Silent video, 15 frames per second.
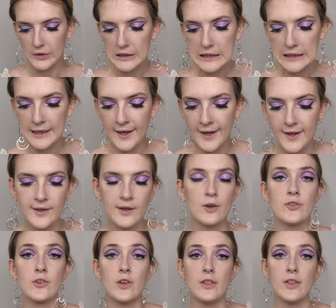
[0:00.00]
Okay, now I've
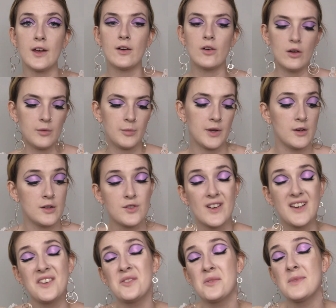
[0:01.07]
got that on, I'm going to try
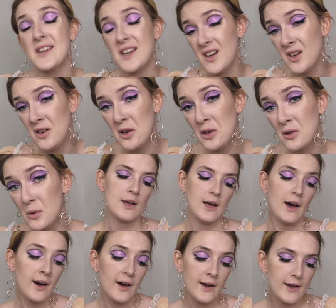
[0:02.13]
something new.
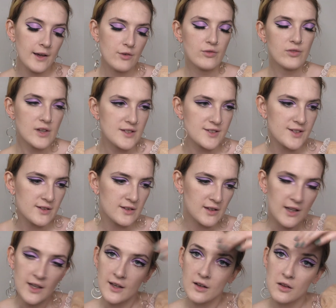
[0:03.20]
I
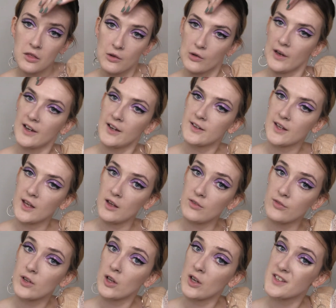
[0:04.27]
recently thought I'd give
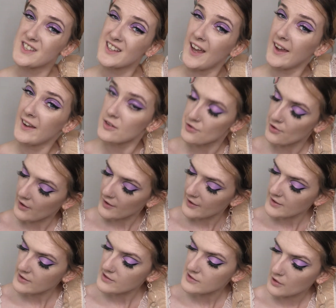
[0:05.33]
Glossier a try,
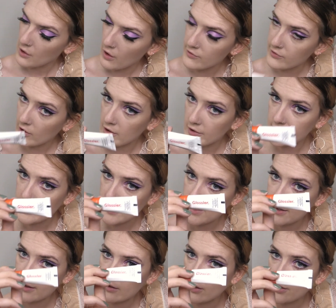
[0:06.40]
so I've got the
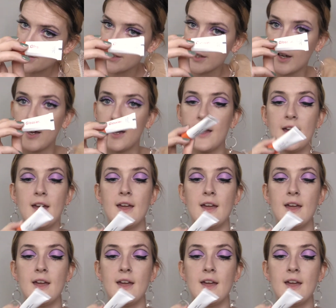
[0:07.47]
Glossier